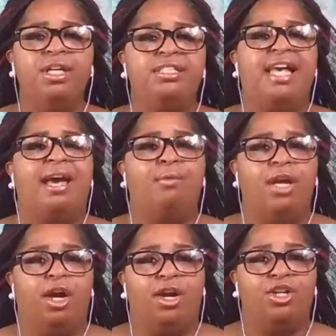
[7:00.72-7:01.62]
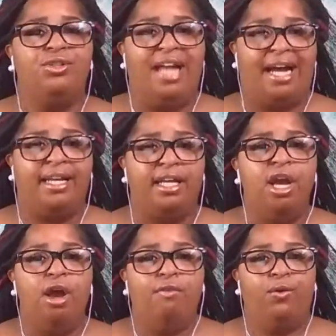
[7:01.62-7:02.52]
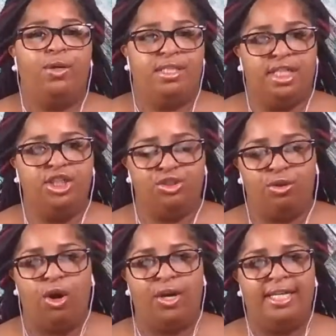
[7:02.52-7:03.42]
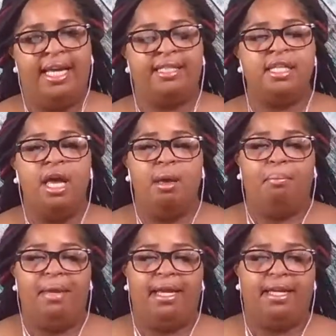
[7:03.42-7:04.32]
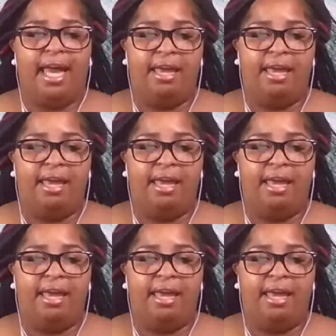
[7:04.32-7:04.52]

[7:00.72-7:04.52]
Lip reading: say we are united 4C strong, and that's being